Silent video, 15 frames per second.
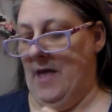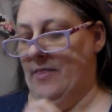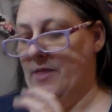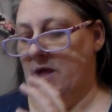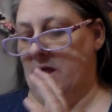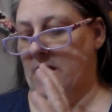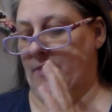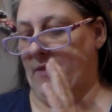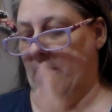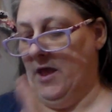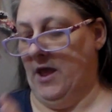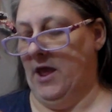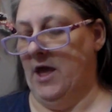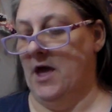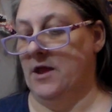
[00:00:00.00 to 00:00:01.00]
And then at
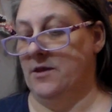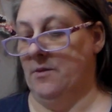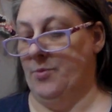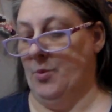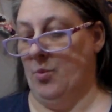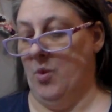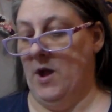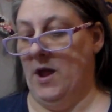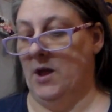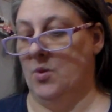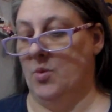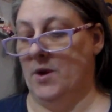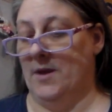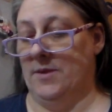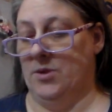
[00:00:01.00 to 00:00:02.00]
the end of the
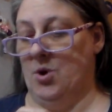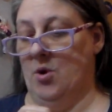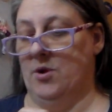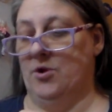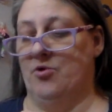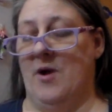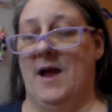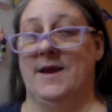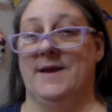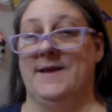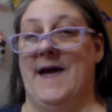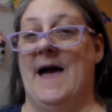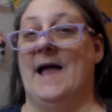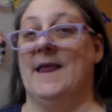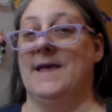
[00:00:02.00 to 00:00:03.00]
week, when I started trying to
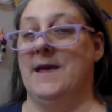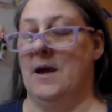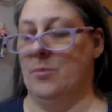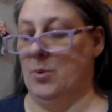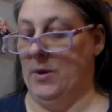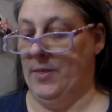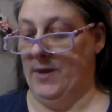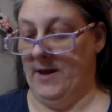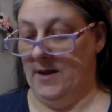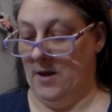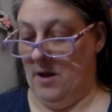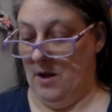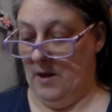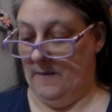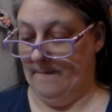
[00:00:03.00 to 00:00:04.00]
tally
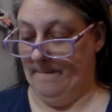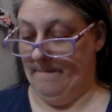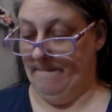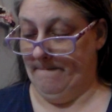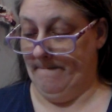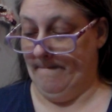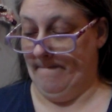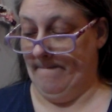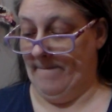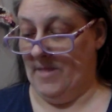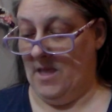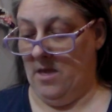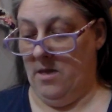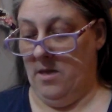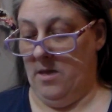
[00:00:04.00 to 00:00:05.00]
everything up,
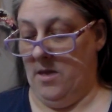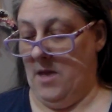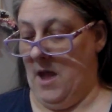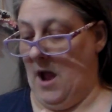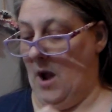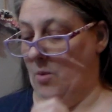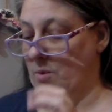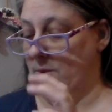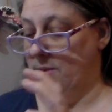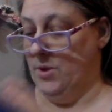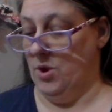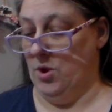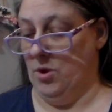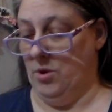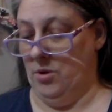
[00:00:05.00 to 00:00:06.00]
I
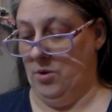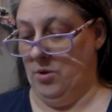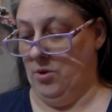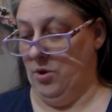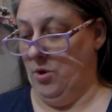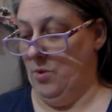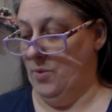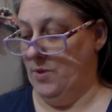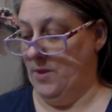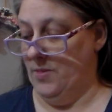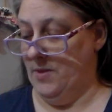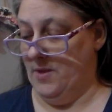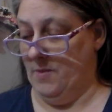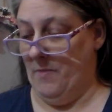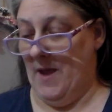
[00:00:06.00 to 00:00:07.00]
was
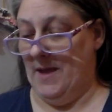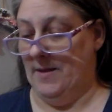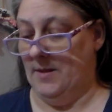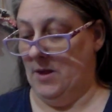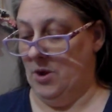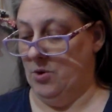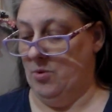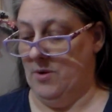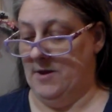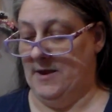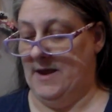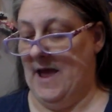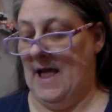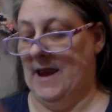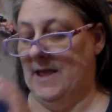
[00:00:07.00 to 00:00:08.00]
using the space under it
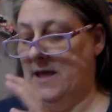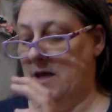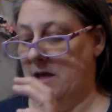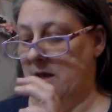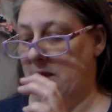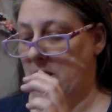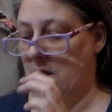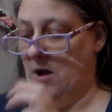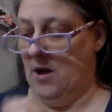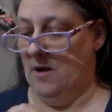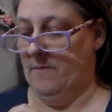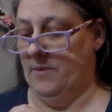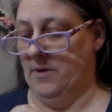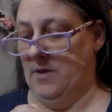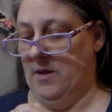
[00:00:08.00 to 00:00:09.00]
to tally it
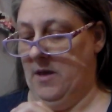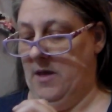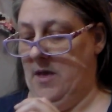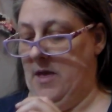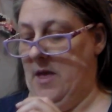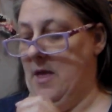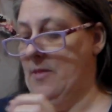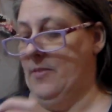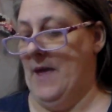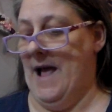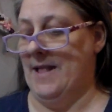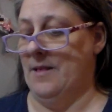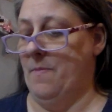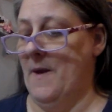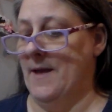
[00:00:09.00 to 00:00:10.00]
up.
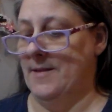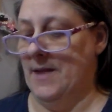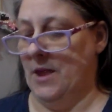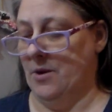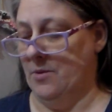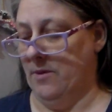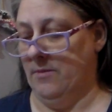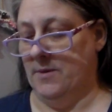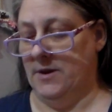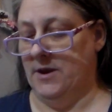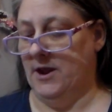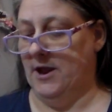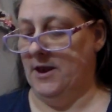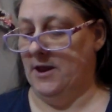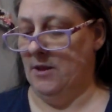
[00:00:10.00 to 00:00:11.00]
That space I don't
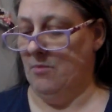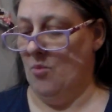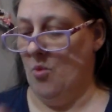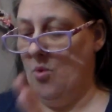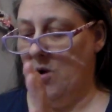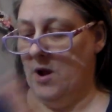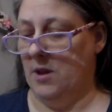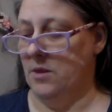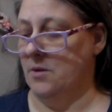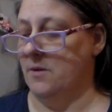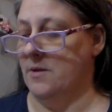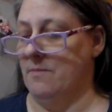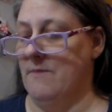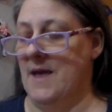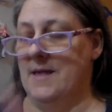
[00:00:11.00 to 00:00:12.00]
even need anymore. It
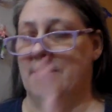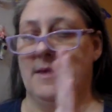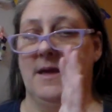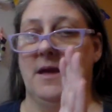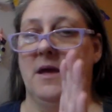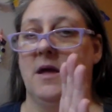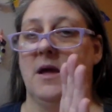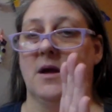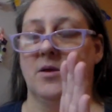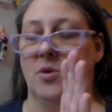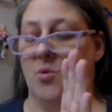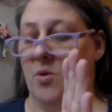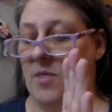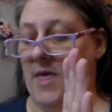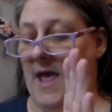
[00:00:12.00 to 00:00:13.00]
looks messy.
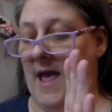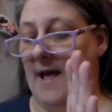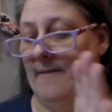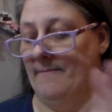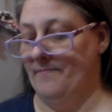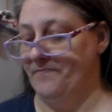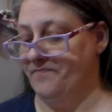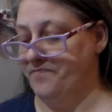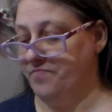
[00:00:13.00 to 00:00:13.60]
Ignore that.